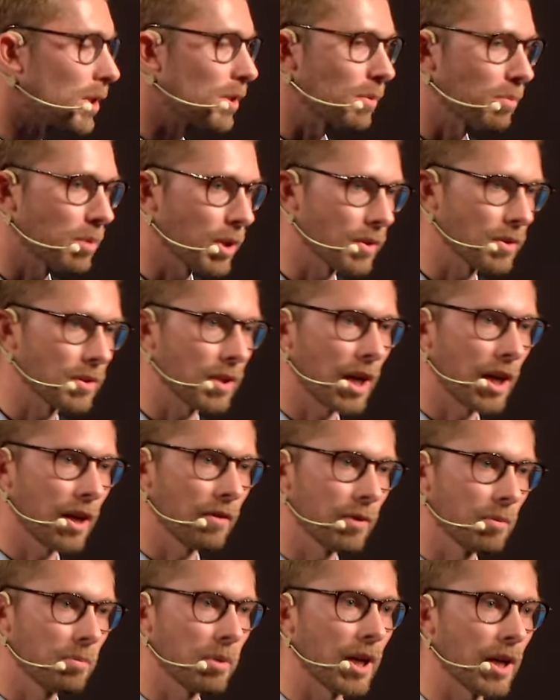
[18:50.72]
supposed to
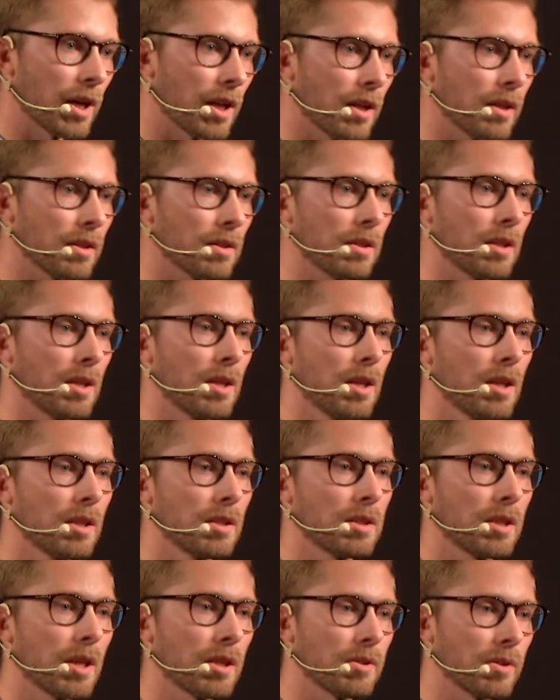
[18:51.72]
have a pilot
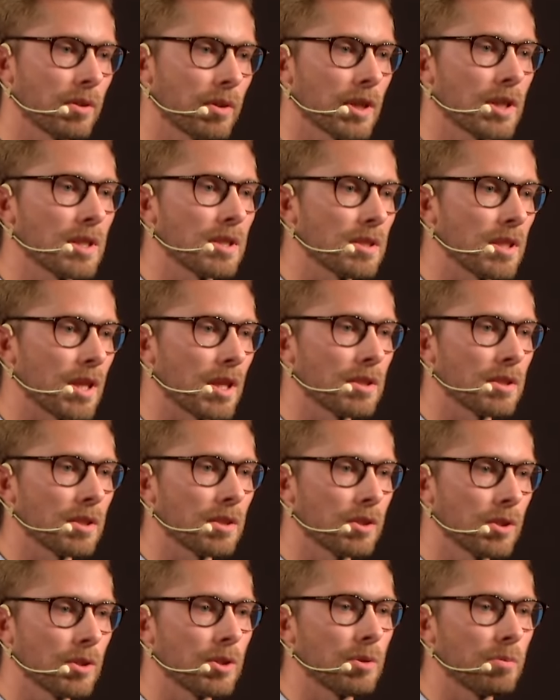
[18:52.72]
that the organization
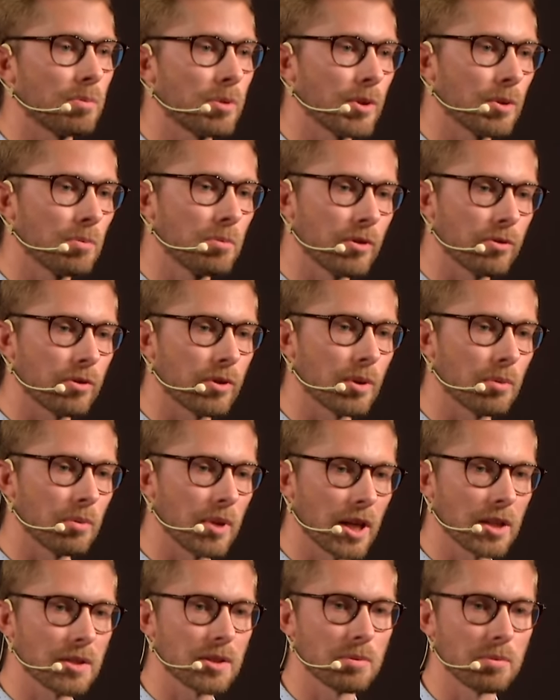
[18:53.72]
could approve before we
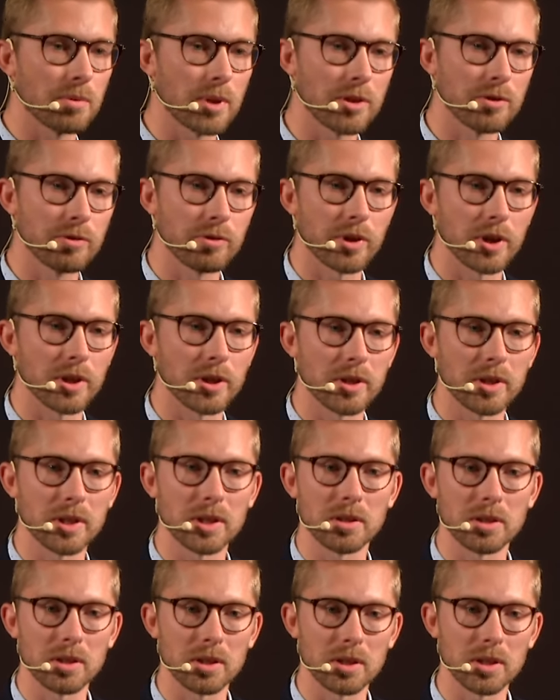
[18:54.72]
actually went further
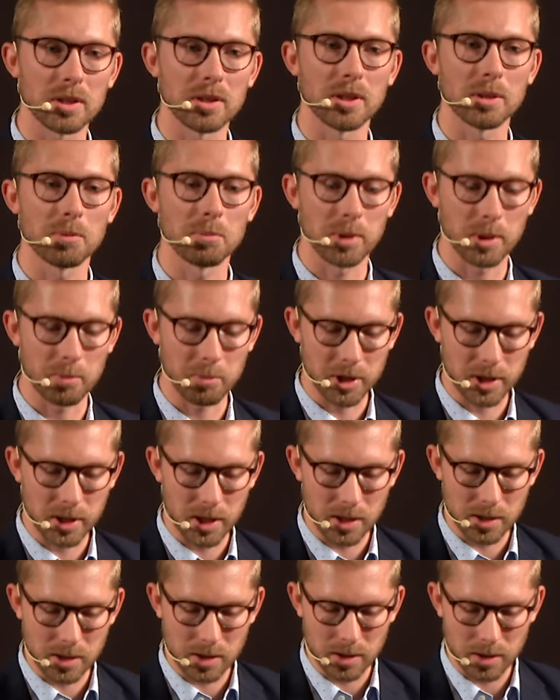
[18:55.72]
in the
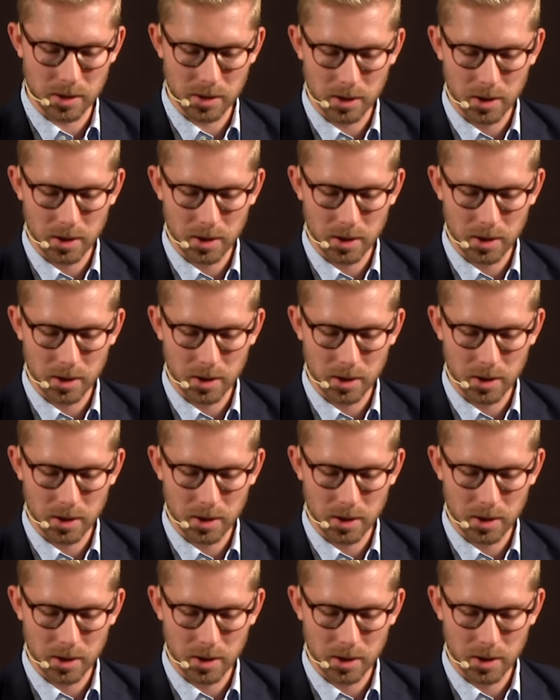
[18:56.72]
implementation.